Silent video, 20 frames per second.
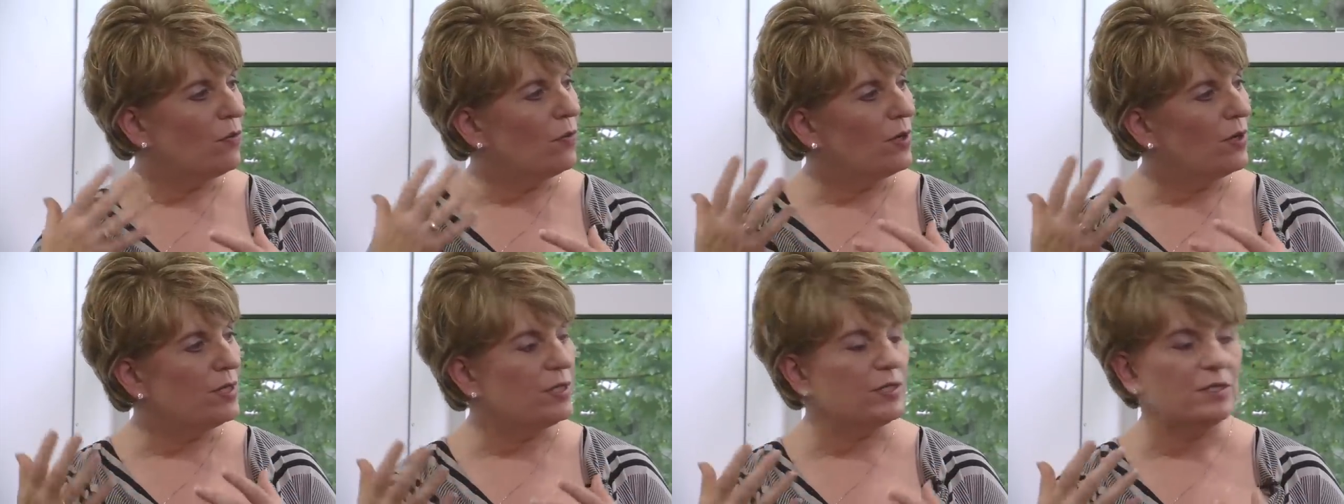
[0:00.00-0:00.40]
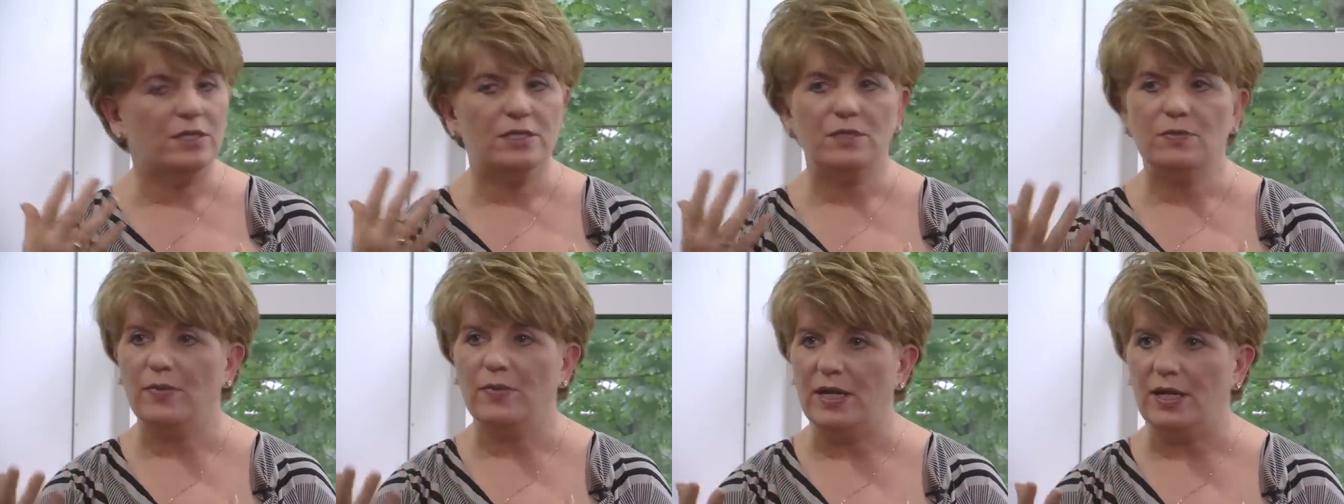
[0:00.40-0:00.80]
what does
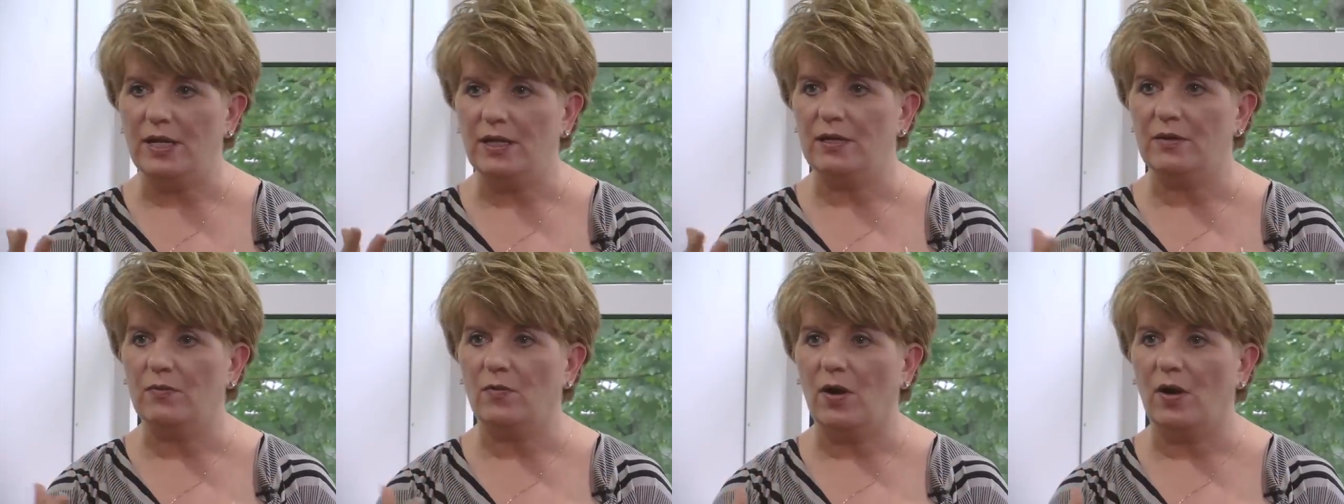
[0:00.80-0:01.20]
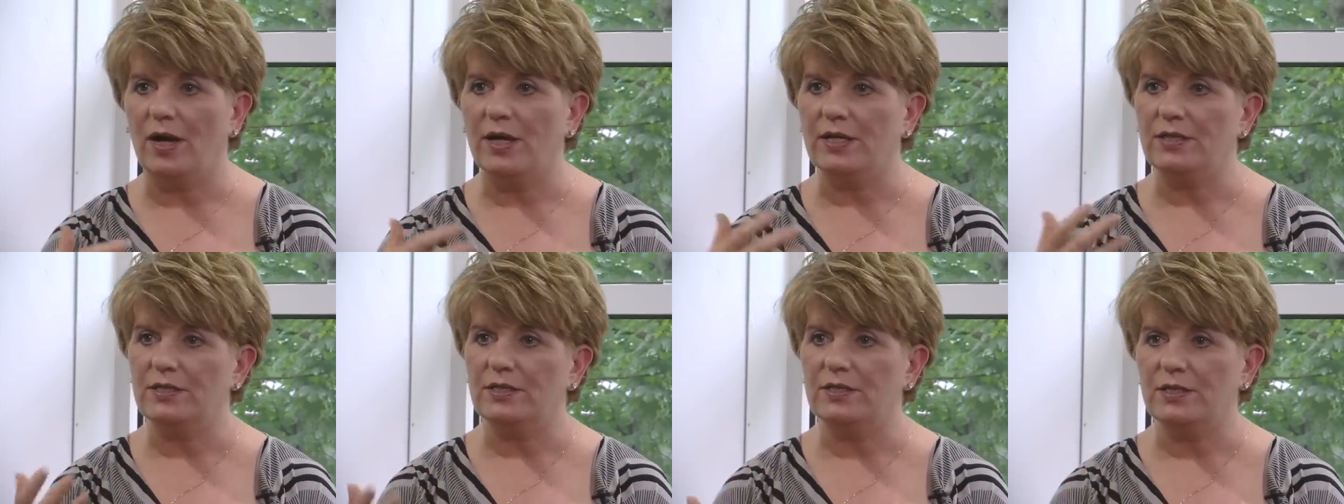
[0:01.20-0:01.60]
this mean and
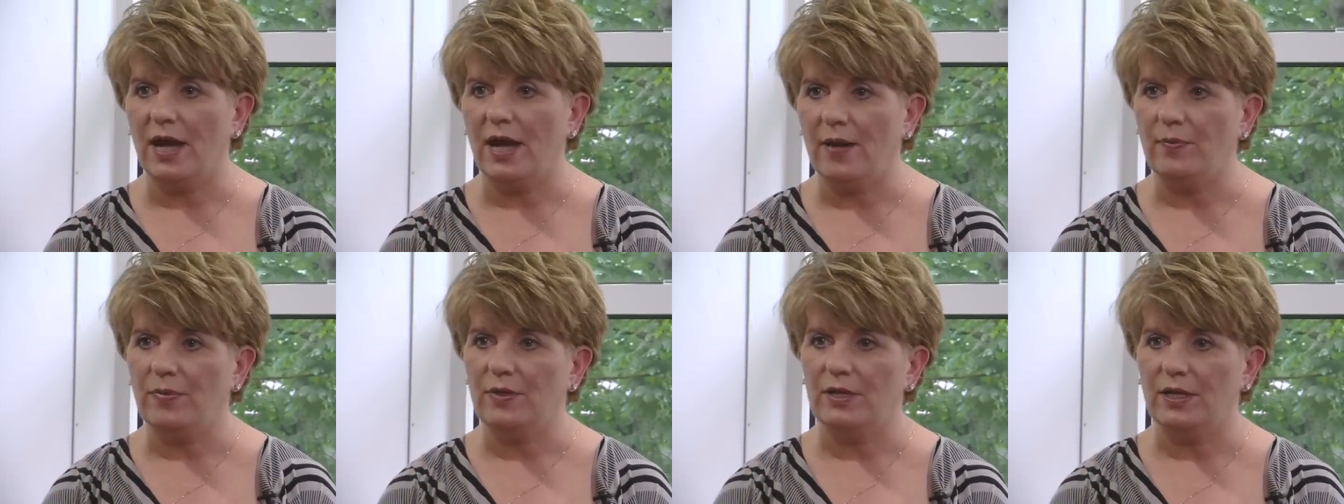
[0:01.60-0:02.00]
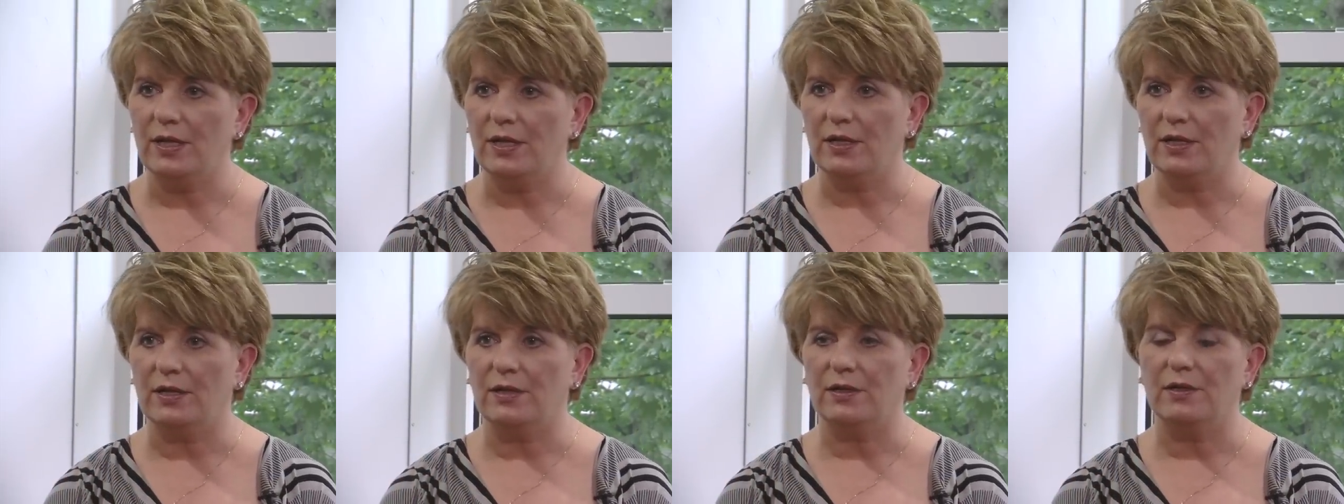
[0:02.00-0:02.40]
why is this
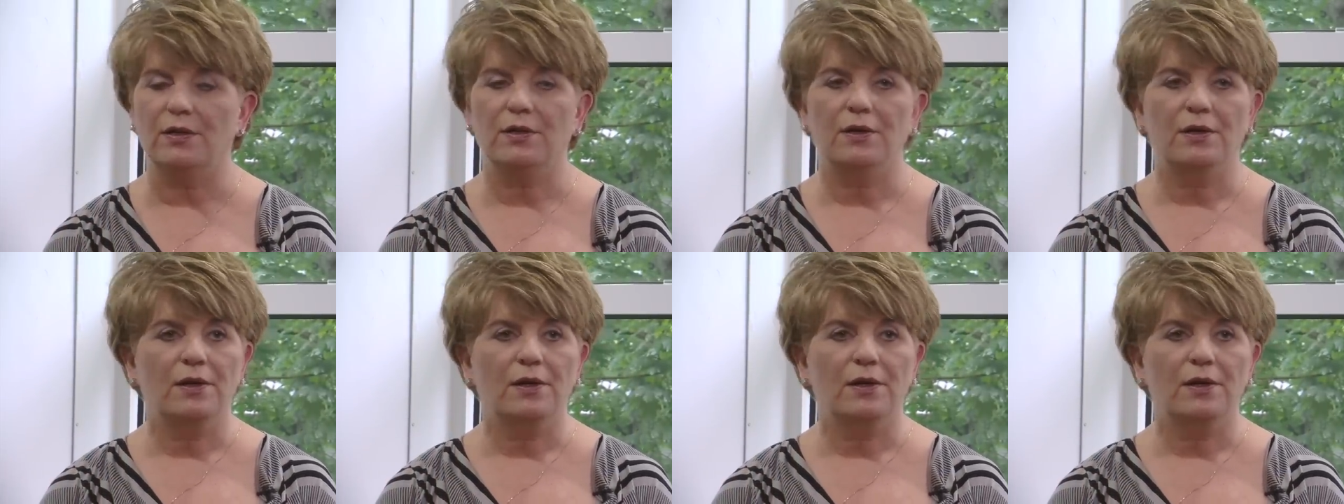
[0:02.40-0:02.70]
happening and